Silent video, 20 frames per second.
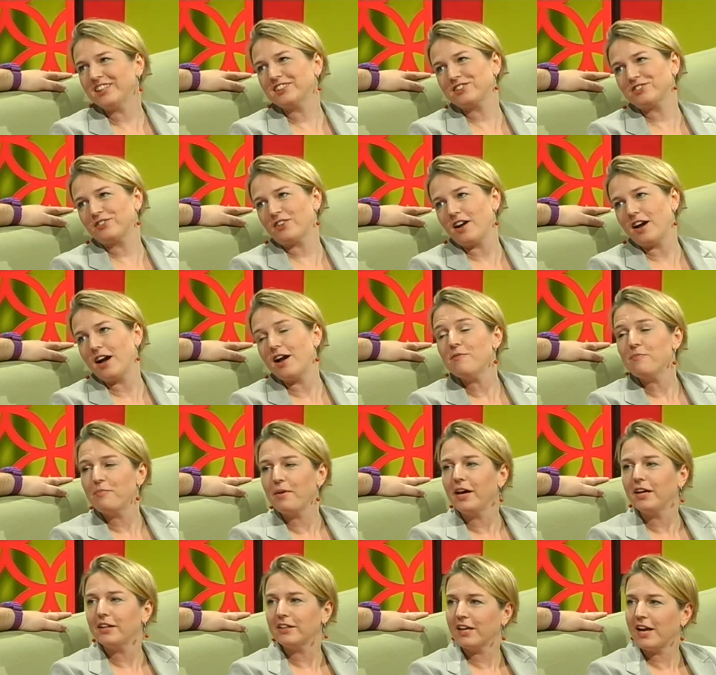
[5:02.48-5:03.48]
right.
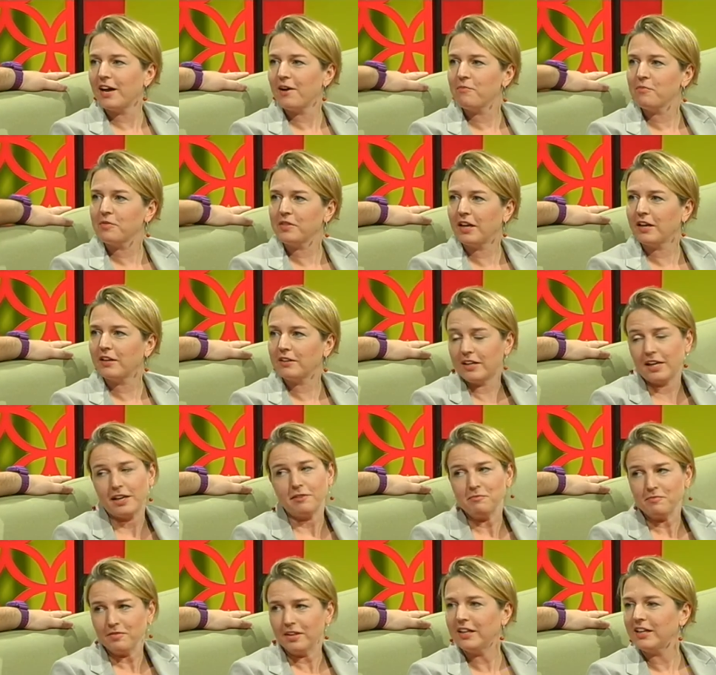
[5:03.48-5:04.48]
But um, yeah,
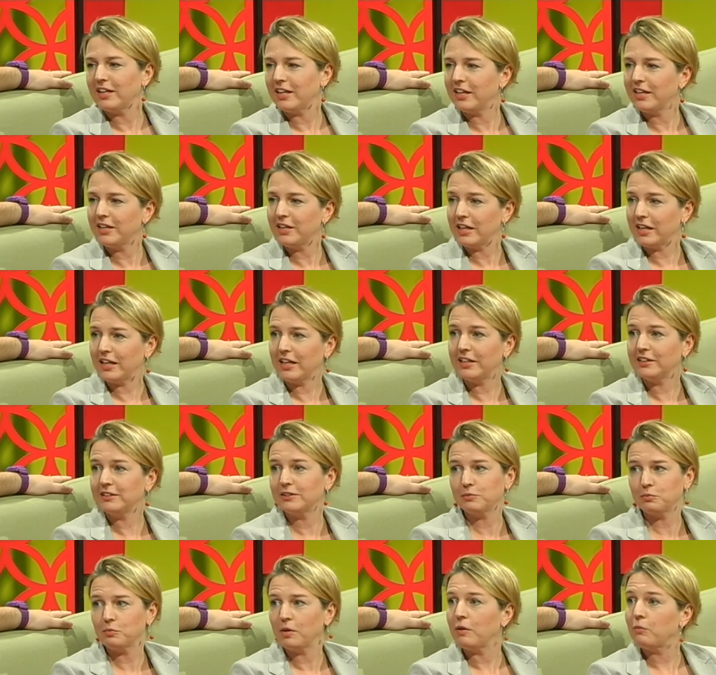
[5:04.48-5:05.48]
he,
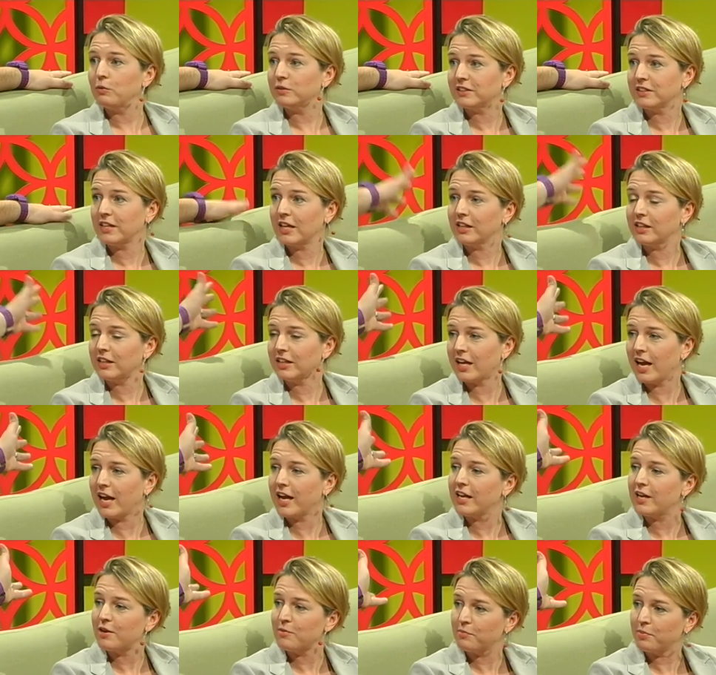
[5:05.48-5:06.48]
he's was another well, we
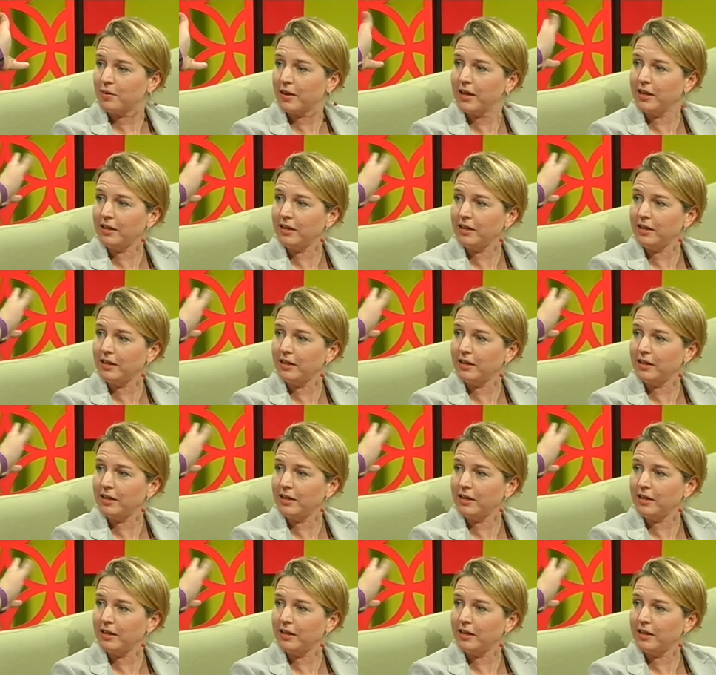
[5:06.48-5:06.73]
gay saw, first MP. time I